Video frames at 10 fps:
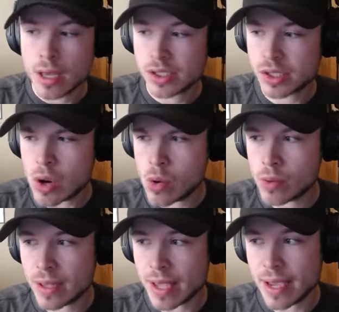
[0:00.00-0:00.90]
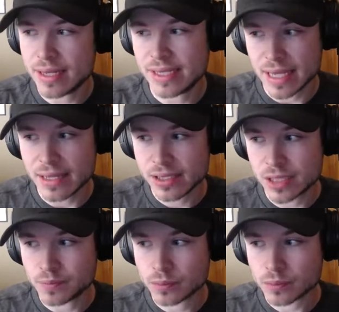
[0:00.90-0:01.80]
So in a
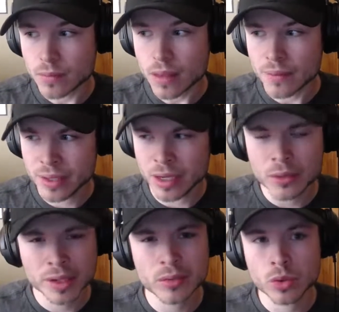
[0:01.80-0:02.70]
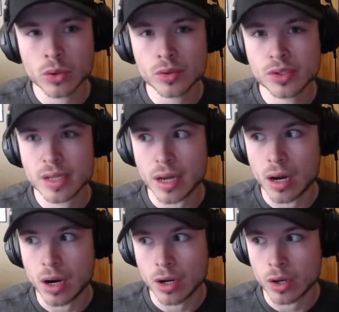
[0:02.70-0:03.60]
sense, the unwritten rules
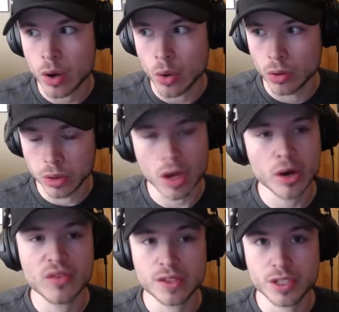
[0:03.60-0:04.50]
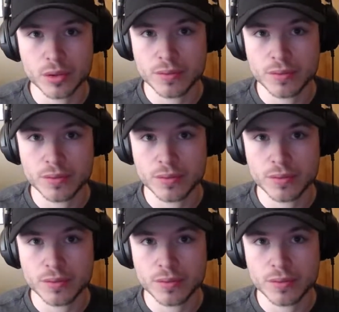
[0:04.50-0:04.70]
are long overdue.